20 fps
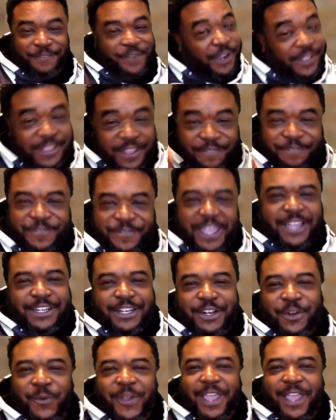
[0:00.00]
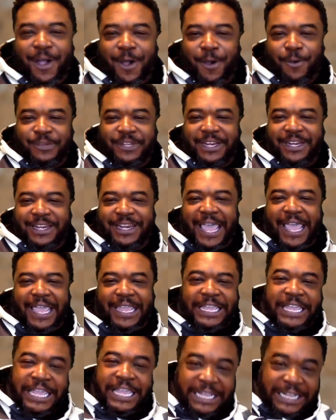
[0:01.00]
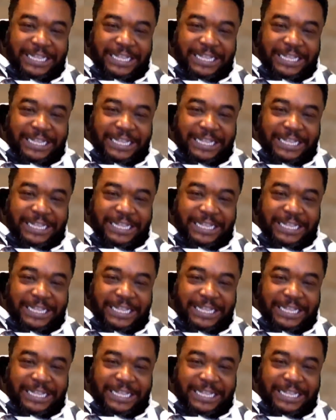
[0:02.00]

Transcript: for the victory on today.